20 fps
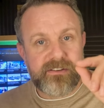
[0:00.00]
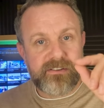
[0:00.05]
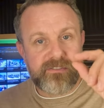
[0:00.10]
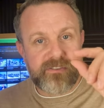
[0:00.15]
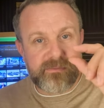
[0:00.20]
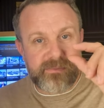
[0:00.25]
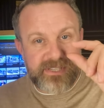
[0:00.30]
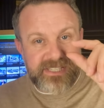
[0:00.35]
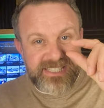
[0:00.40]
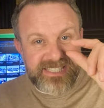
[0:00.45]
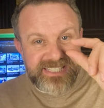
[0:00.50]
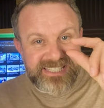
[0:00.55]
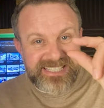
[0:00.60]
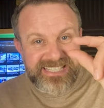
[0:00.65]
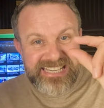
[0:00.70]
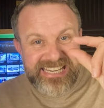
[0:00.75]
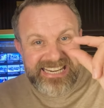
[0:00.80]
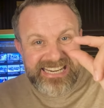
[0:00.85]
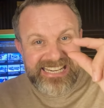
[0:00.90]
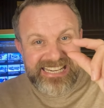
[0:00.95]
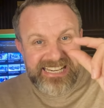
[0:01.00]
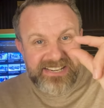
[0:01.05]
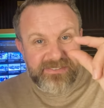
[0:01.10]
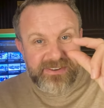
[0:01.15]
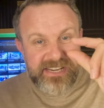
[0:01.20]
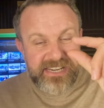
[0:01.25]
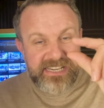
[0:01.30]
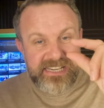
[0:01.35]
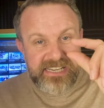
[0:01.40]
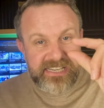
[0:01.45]
from a teeny
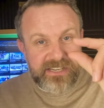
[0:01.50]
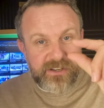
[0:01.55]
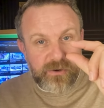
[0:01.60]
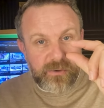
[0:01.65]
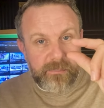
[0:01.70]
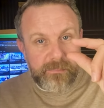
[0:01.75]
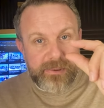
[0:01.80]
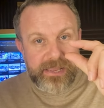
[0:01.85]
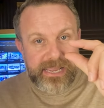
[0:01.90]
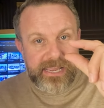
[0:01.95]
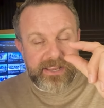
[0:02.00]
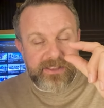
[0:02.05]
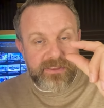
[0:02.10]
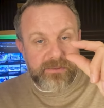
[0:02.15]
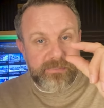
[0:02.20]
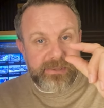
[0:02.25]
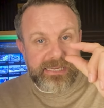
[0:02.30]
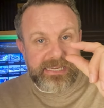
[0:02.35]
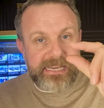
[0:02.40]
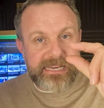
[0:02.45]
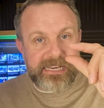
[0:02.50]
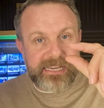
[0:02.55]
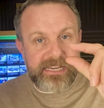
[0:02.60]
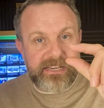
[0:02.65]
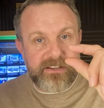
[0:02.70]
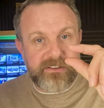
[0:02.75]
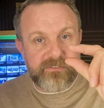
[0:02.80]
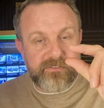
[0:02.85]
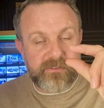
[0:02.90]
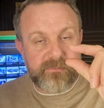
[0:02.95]
weeny little bit at the
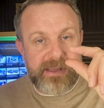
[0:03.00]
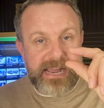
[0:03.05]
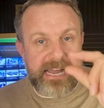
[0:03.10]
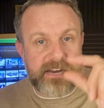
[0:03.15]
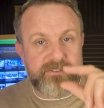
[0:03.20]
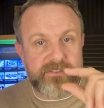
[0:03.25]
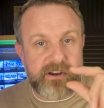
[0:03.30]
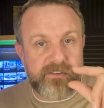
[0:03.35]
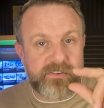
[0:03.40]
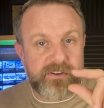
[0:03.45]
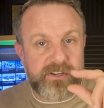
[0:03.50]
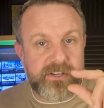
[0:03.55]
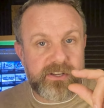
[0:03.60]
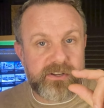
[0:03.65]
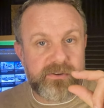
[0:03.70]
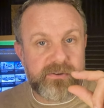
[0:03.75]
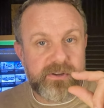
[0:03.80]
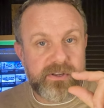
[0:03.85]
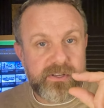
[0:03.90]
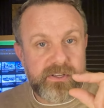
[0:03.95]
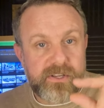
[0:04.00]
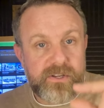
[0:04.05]
beginning from ad revenue,